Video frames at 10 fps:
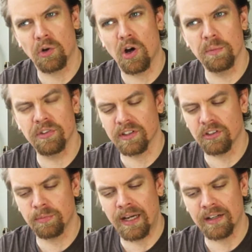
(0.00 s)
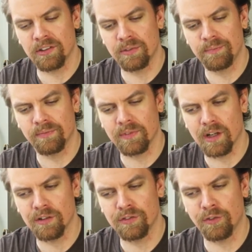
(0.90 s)
almost expect
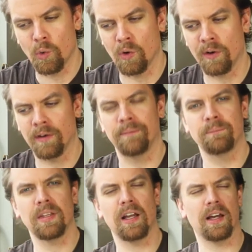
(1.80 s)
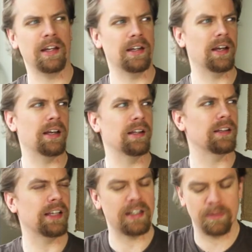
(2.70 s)
for
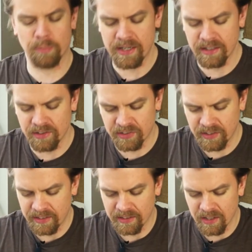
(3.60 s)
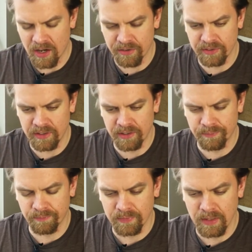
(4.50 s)
like a bright acidic coffee,
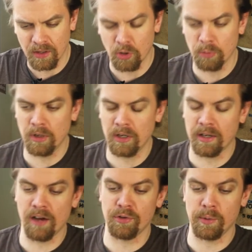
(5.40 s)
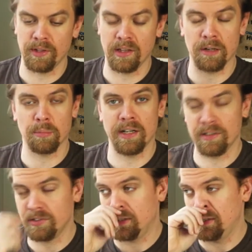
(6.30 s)
or a coffee with a lot of bright
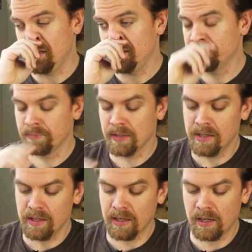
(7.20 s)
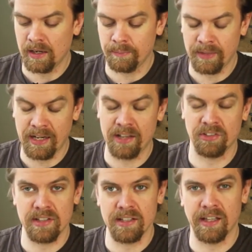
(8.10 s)
acidity, that has
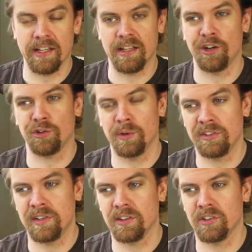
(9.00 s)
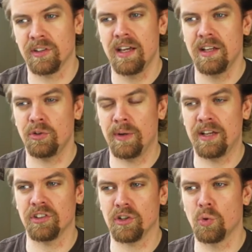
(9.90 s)
tea-like characteristics, to, as
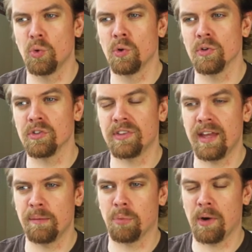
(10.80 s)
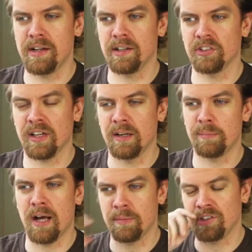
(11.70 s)
it cools, that brightness kind of
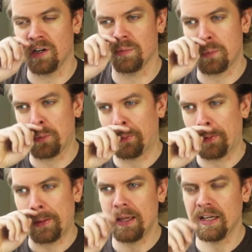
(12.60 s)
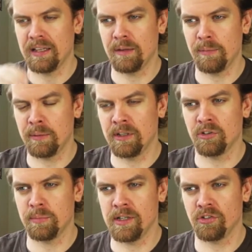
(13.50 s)
pops out more, and then maybe there's a
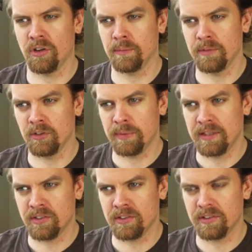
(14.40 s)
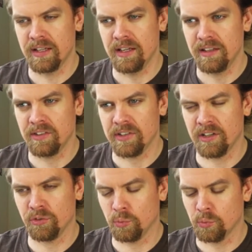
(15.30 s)
bit of sharpness. But this
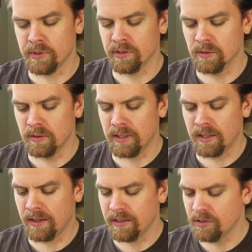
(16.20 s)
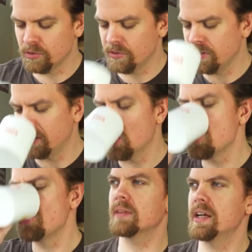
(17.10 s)
has real interesting
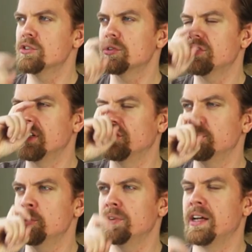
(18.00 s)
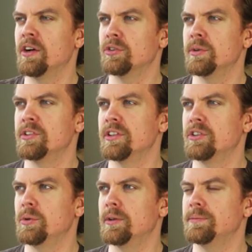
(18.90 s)
smooth characteristic
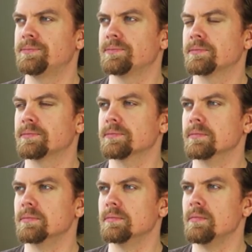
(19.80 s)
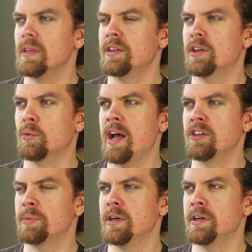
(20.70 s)
to it. The
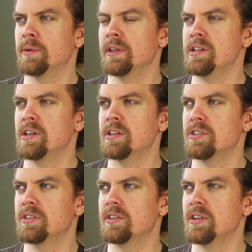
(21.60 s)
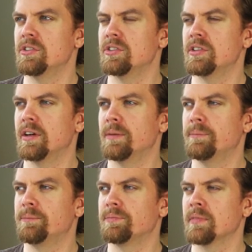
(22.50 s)
raspberry really does
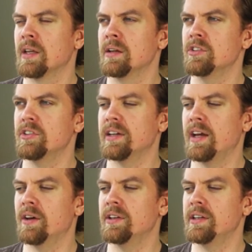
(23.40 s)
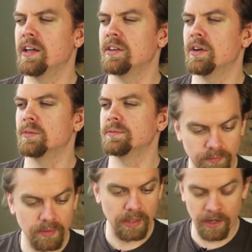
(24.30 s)
stick out in the end, though.
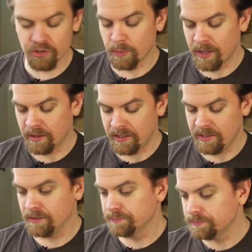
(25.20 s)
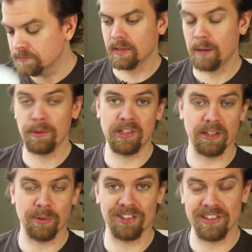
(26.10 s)
Here's a wild idea. I'm going to take the
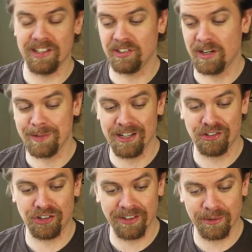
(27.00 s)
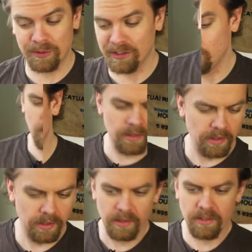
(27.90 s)
rest of this and I'm going to chill it really quick.
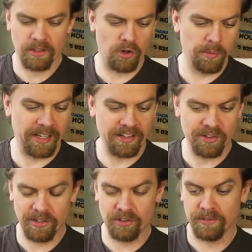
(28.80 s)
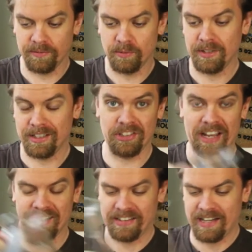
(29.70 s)
Now, normally I do this
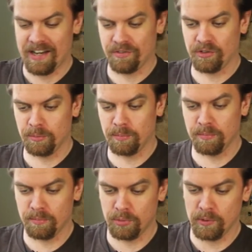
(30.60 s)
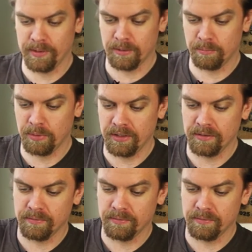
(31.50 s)
exactly after brewing, but